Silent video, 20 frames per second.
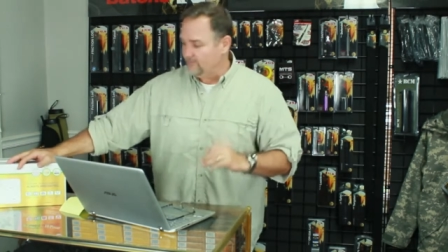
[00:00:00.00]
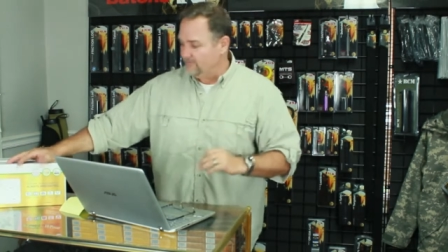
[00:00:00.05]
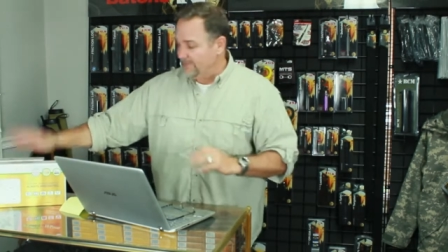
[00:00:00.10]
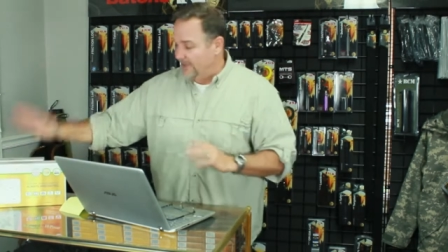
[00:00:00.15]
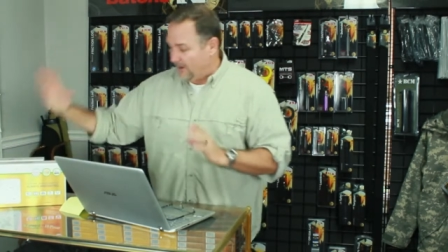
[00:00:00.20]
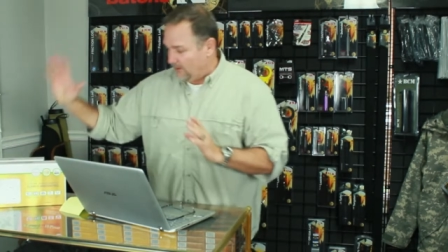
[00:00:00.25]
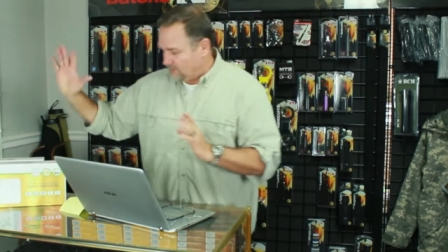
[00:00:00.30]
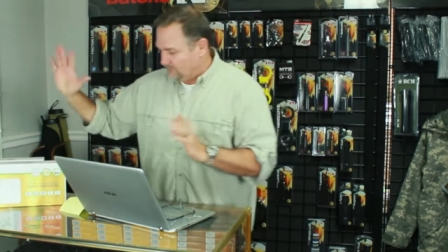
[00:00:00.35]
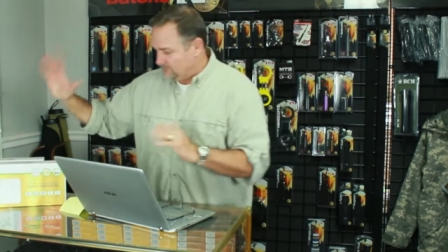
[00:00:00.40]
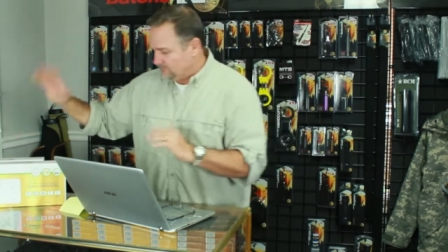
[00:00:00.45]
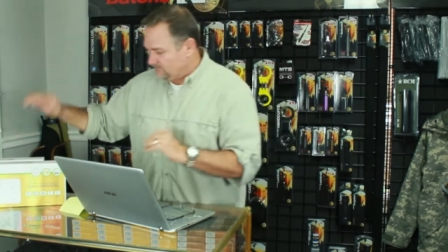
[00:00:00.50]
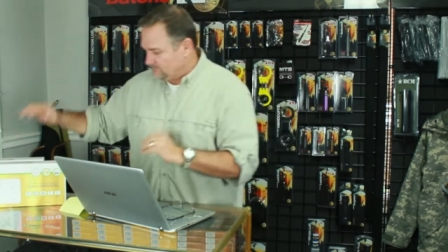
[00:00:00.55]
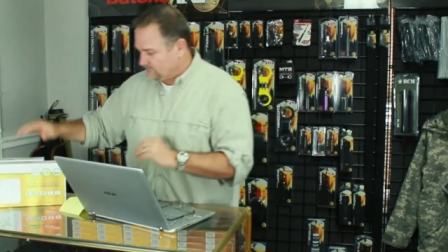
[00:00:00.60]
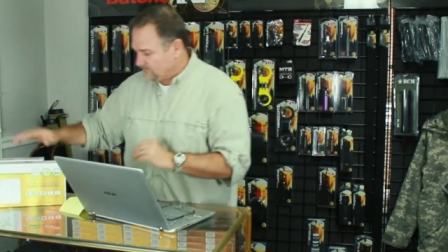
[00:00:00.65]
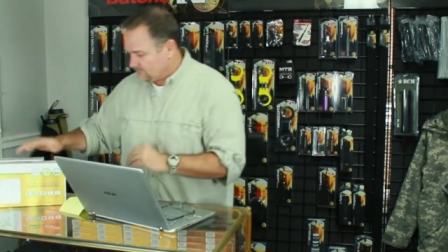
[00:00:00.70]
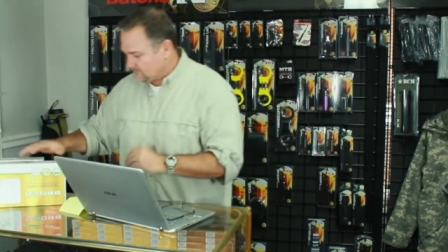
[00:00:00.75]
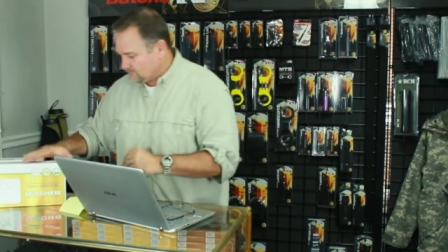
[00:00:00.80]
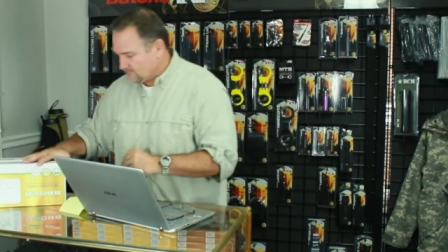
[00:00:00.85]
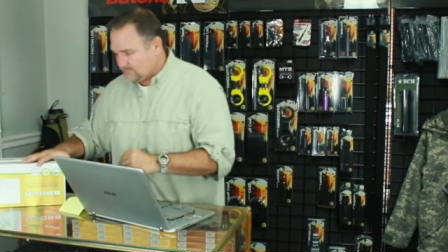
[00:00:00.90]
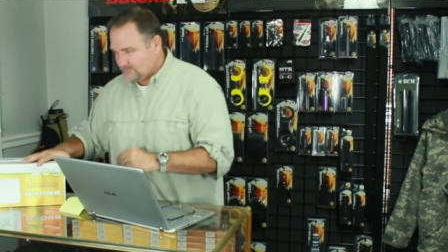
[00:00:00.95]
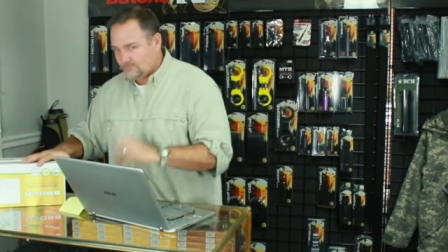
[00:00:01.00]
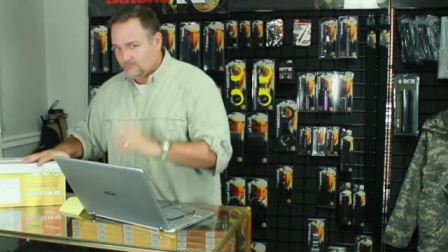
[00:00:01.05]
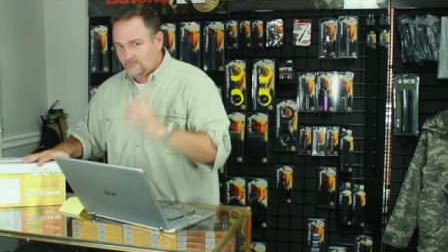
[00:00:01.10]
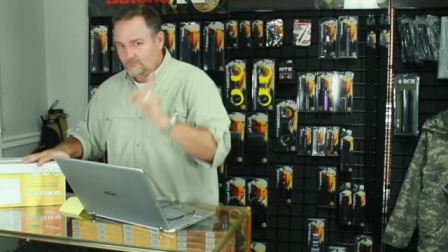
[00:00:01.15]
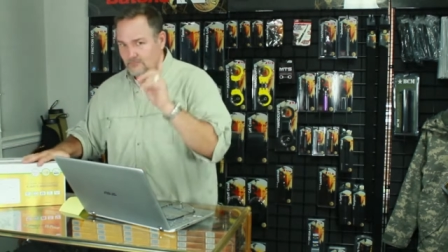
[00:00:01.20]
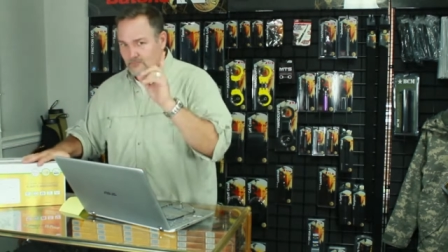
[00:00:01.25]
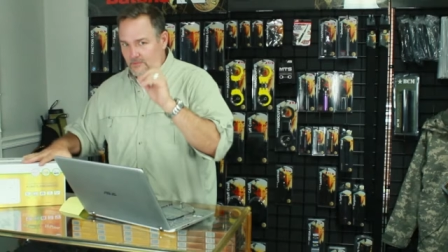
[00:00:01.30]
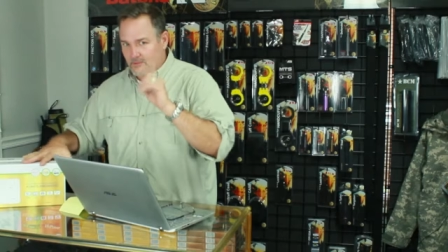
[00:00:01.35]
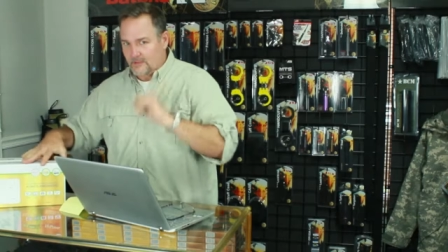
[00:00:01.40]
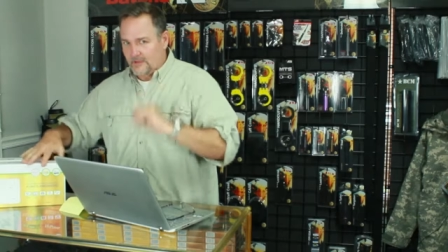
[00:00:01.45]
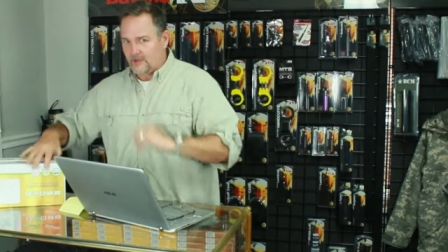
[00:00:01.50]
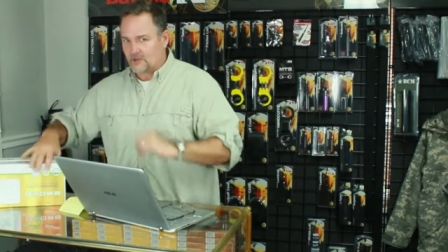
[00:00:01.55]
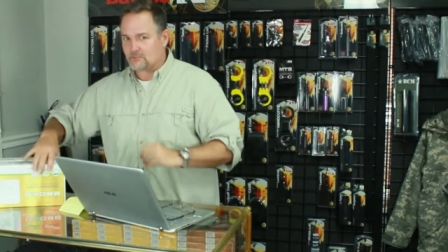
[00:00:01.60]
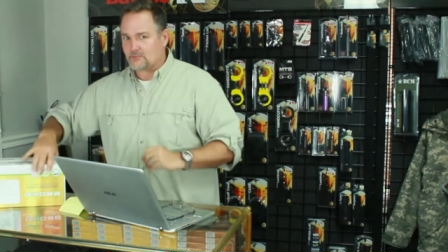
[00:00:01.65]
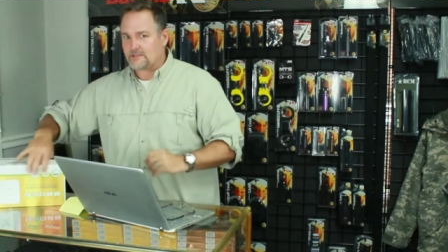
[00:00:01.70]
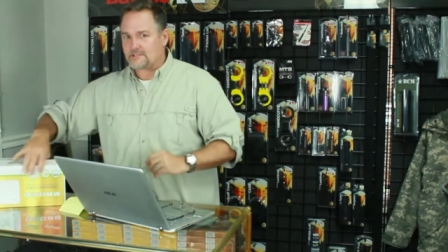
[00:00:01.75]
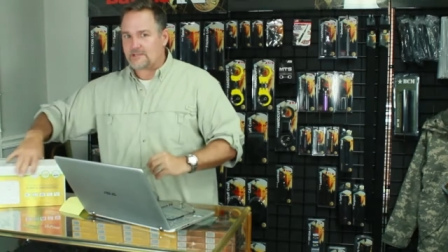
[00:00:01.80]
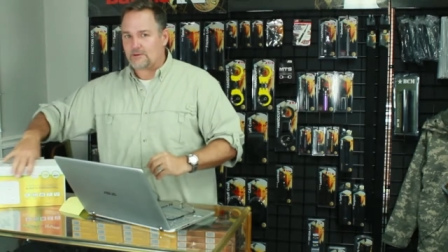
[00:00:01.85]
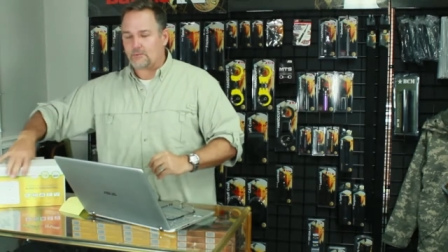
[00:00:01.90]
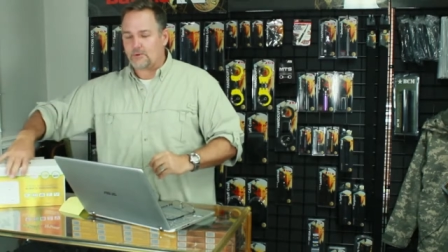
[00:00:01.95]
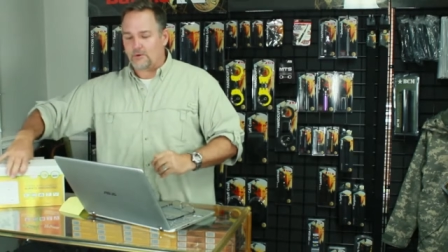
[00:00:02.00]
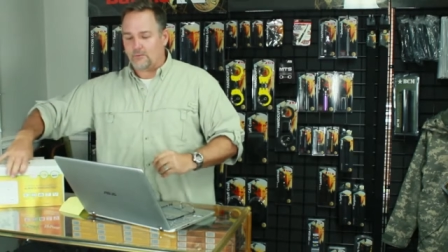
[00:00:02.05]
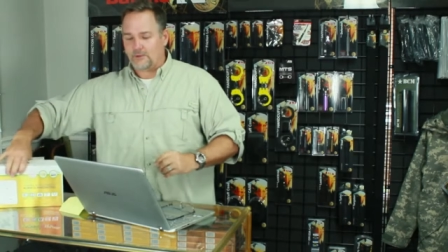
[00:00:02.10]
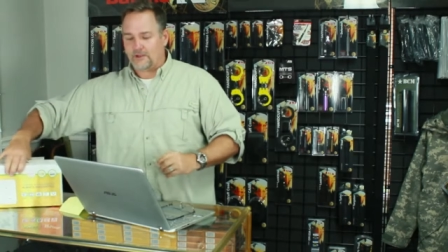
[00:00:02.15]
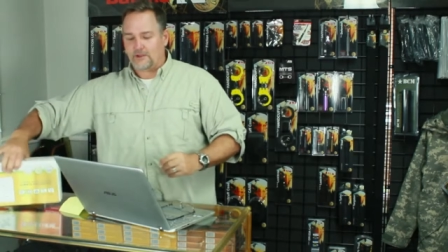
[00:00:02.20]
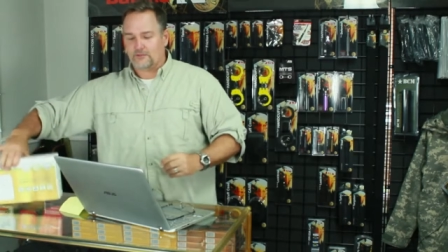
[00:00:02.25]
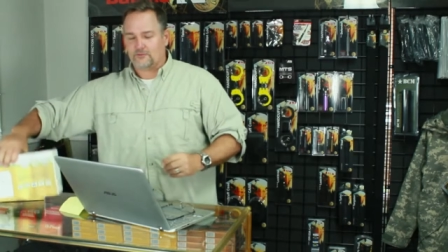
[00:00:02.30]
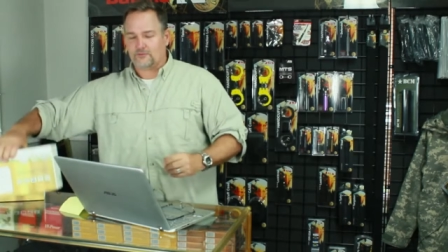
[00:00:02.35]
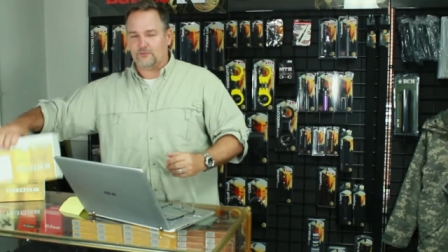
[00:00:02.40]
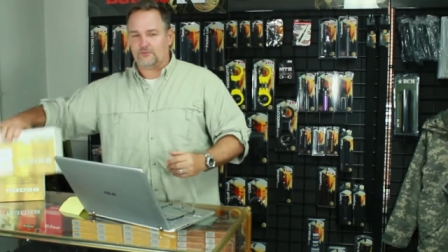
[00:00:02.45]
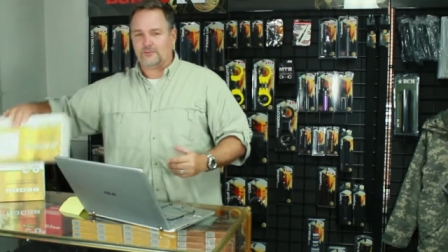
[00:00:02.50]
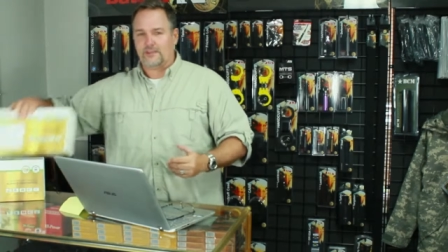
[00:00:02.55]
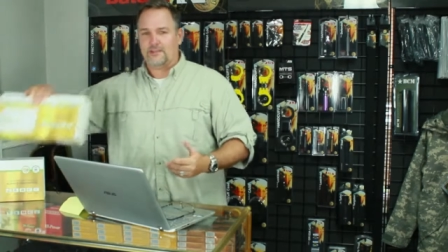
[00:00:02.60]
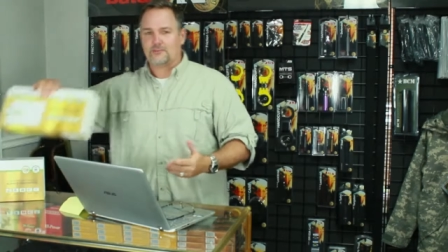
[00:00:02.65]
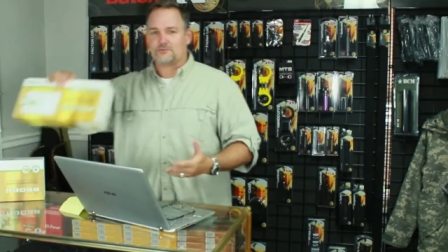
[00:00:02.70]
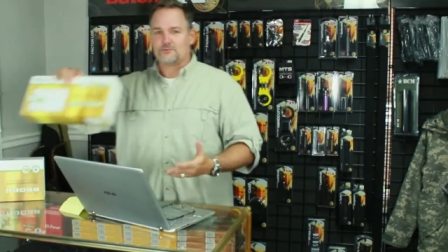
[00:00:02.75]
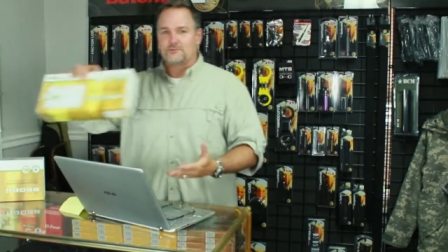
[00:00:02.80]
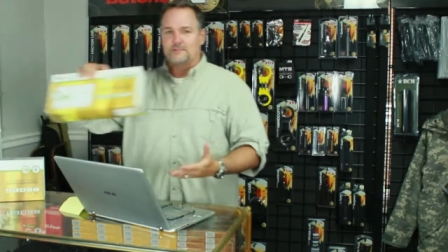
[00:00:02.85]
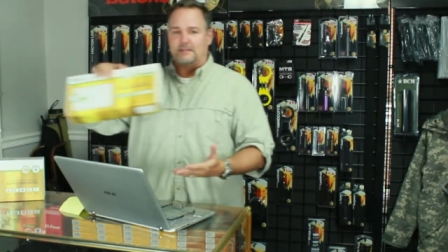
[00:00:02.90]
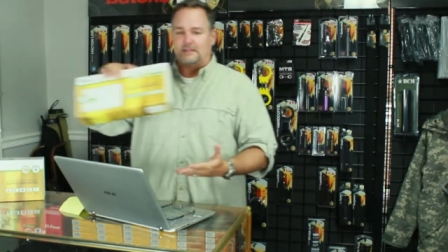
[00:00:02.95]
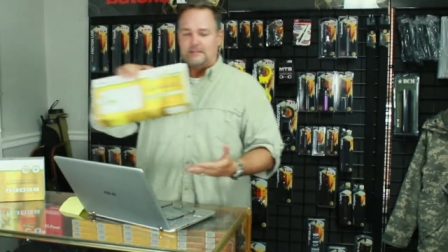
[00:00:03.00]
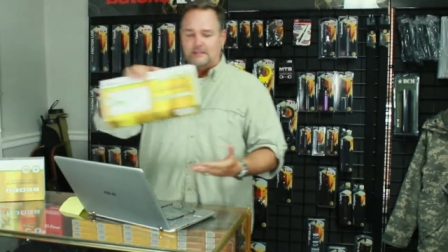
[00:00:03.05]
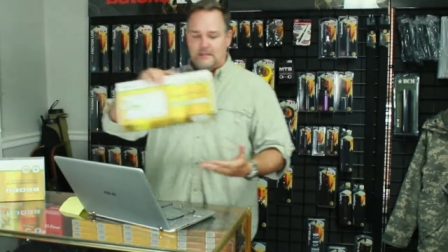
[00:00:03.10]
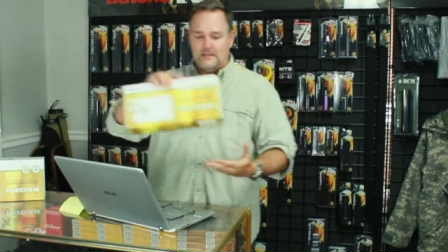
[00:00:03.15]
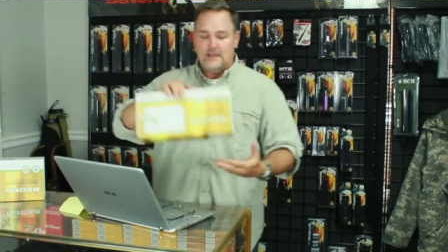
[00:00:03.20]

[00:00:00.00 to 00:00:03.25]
Now, here's what else is interesting.